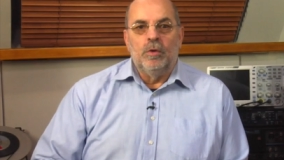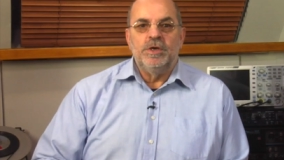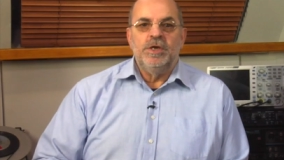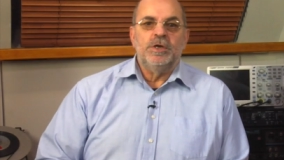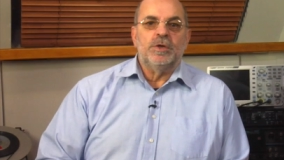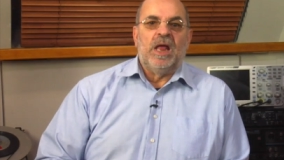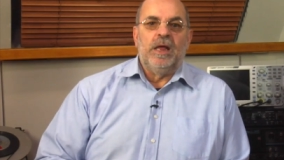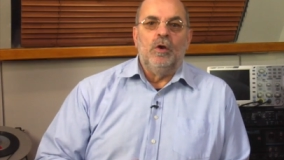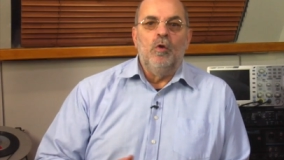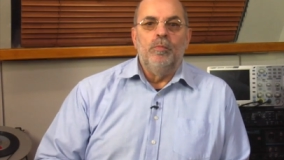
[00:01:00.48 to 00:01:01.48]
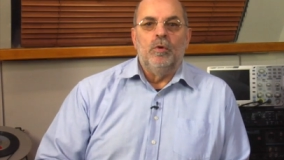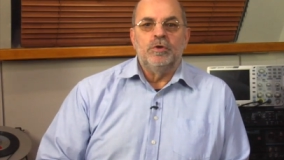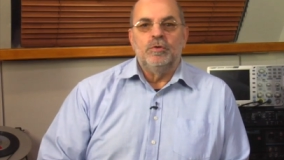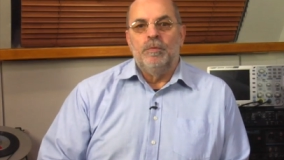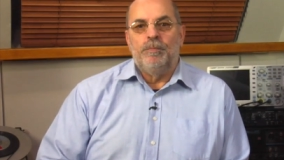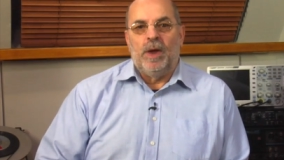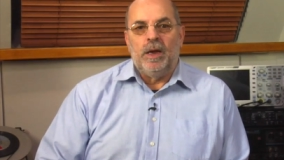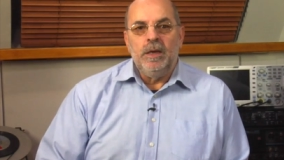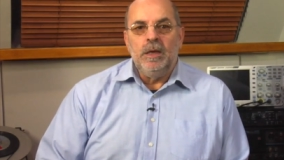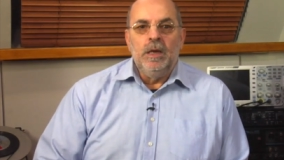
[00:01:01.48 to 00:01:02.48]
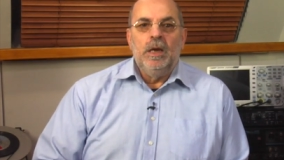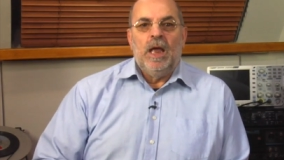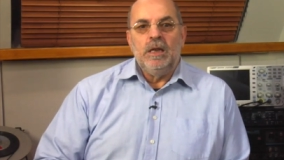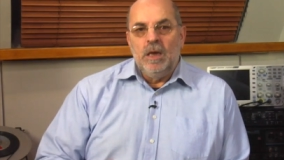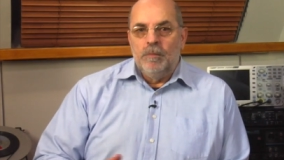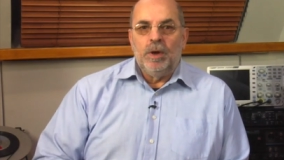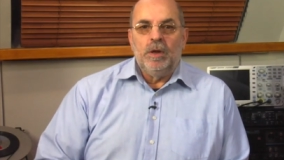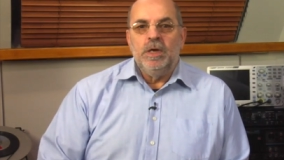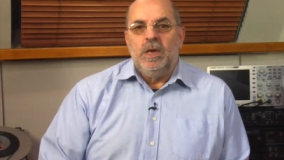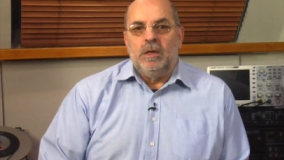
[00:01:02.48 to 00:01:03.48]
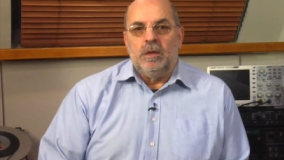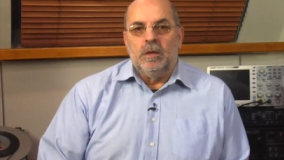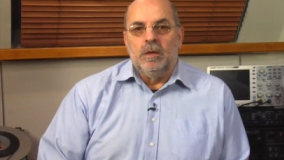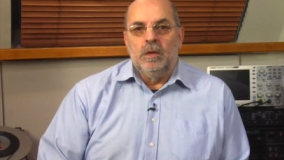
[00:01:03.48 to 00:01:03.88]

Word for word: or digital I.O. board to the Pi and plug it in.